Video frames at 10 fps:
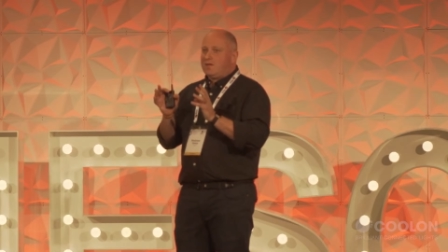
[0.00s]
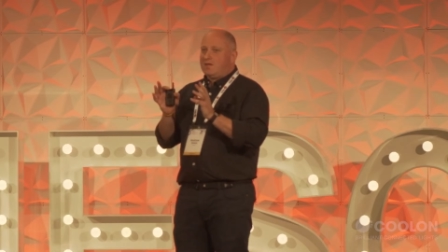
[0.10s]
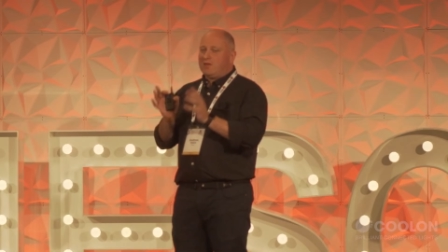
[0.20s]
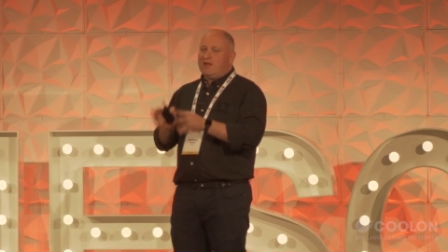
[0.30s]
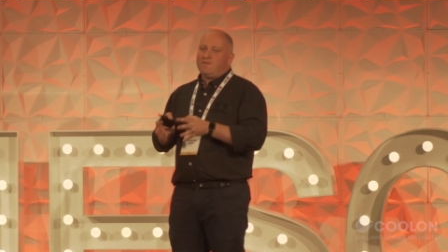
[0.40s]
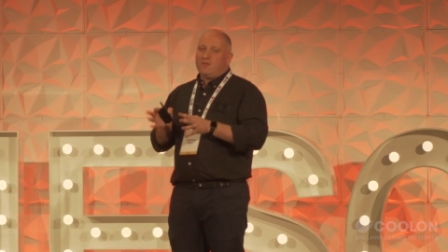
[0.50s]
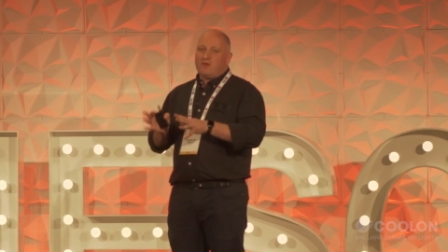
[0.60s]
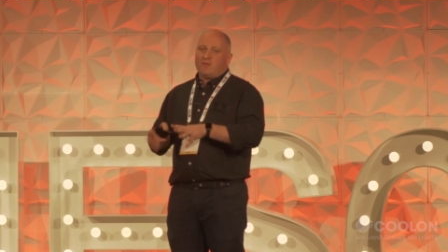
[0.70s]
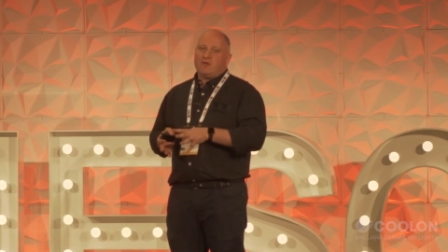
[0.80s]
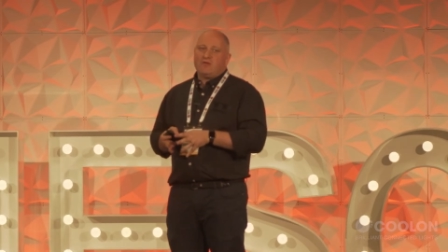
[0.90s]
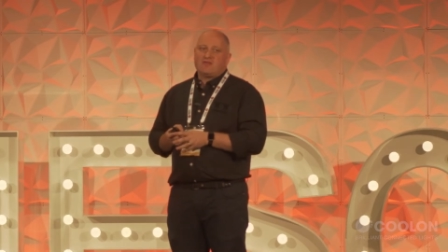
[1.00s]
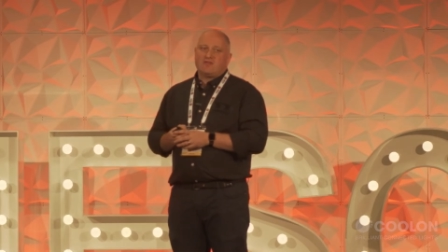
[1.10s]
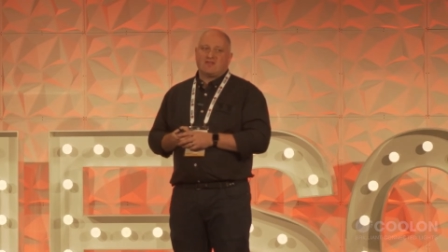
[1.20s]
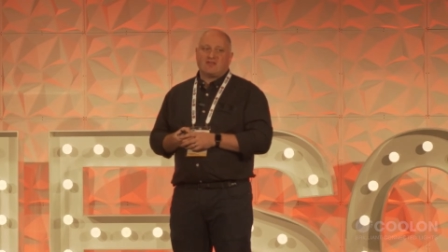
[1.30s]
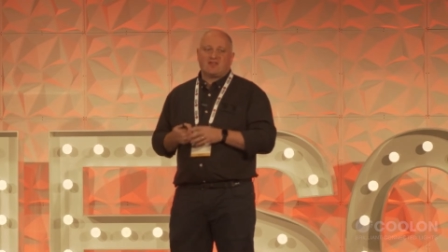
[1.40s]
the platform that we're using
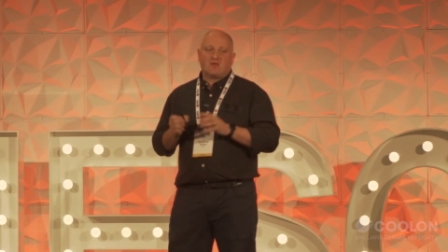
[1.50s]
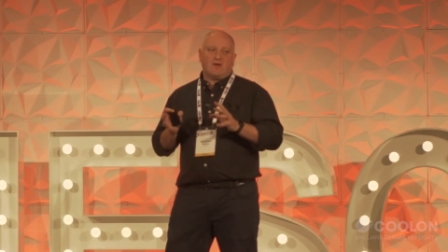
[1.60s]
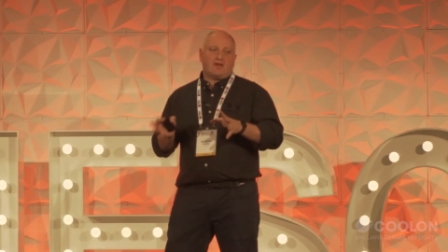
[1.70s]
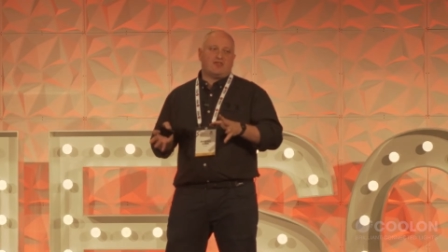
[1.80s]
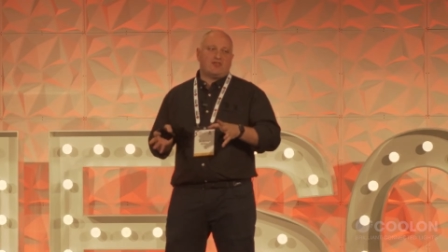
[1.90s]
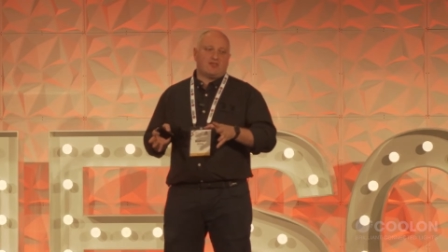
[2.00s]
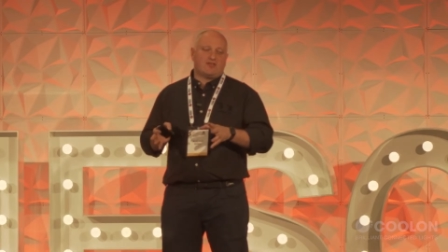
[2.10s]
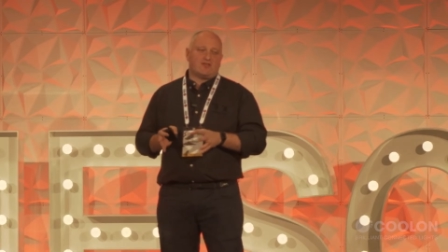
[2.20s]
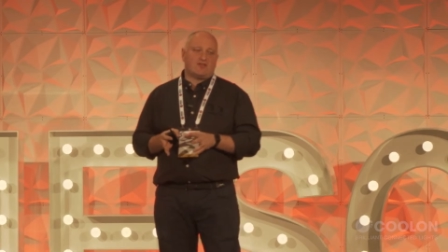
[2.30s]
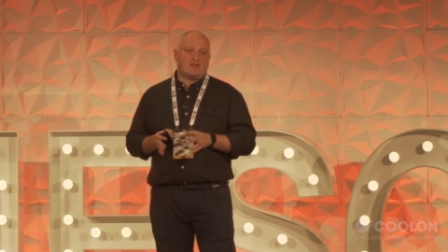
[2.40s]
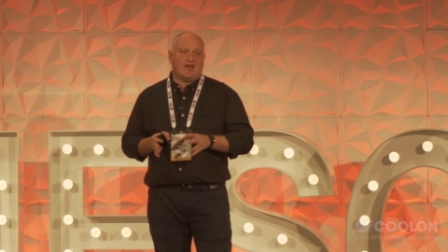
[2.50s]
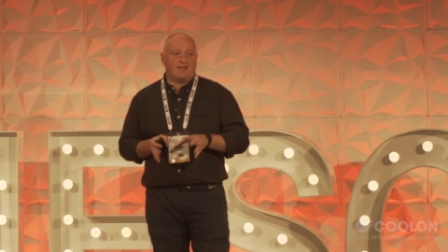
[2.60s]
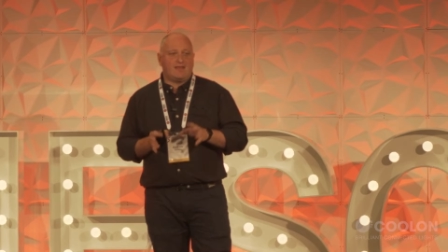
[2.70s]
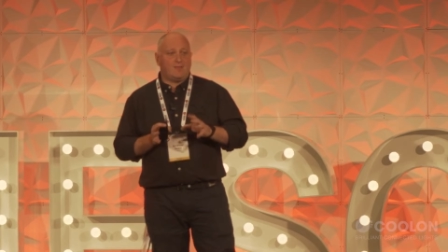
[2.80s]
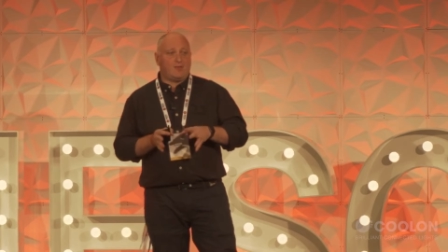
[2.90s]
is actually quite ingenious
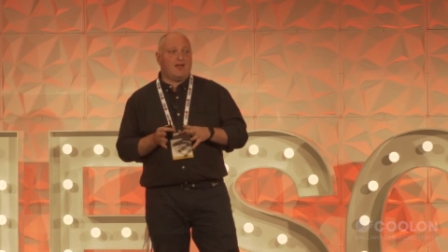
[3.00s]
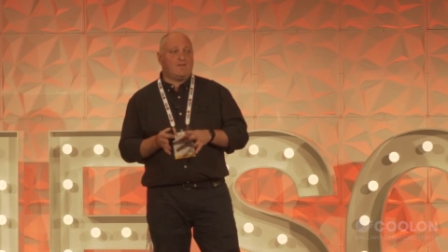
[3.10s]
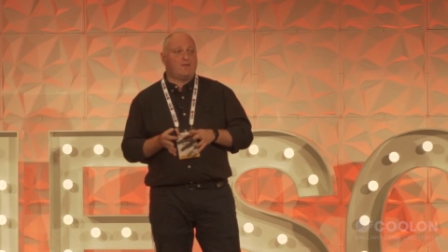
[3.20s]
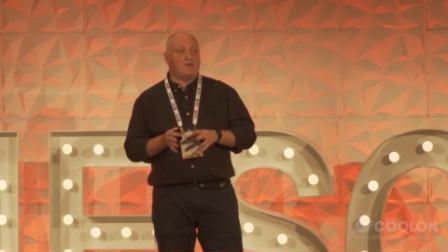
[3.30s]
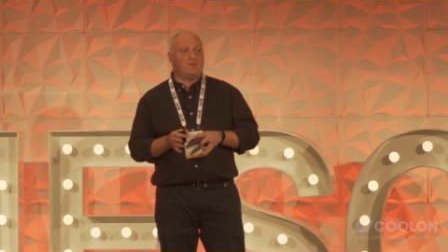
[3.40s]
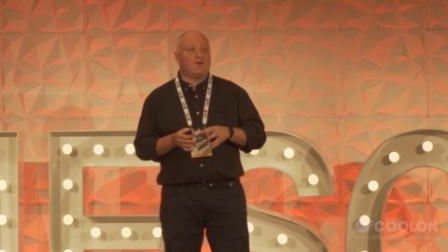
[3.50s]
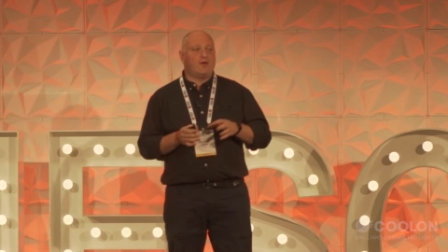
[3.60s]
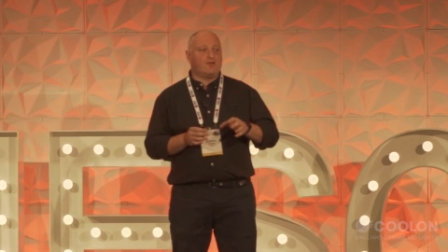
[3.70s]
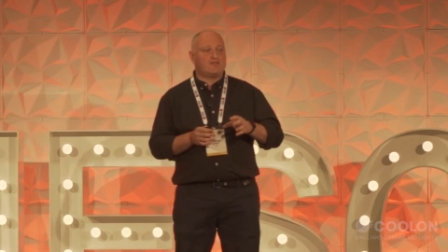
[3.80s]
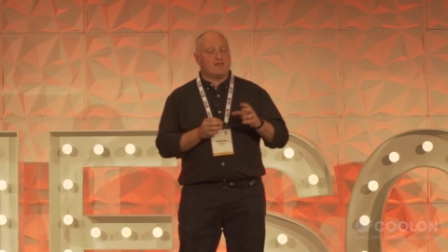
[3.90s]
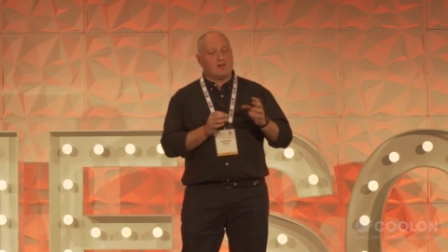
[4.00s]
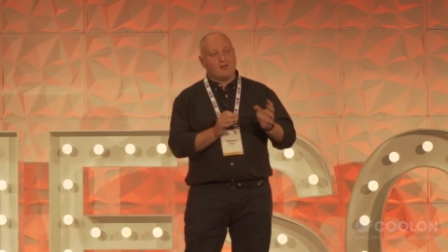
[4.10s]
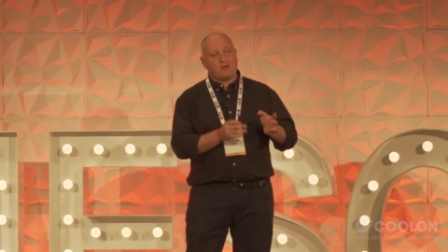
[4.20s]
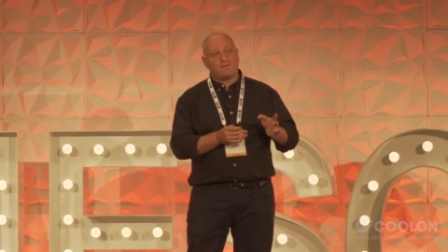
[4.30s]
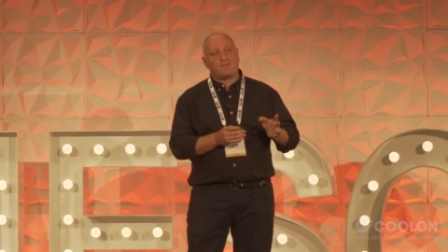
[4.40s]
and that platform hosts a
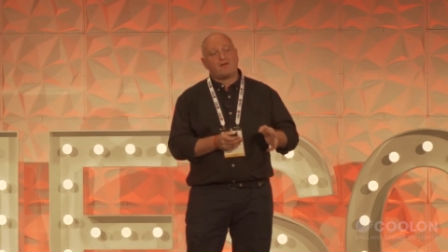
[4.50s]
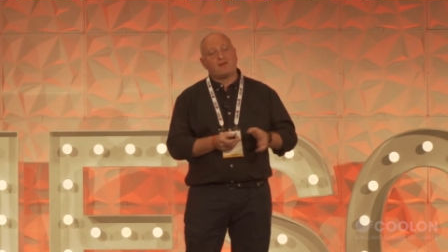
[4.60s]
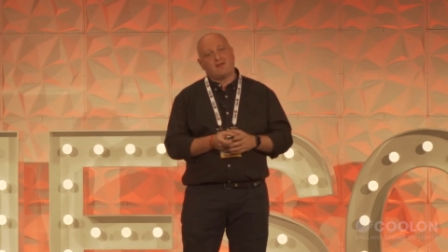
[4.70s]
lot of really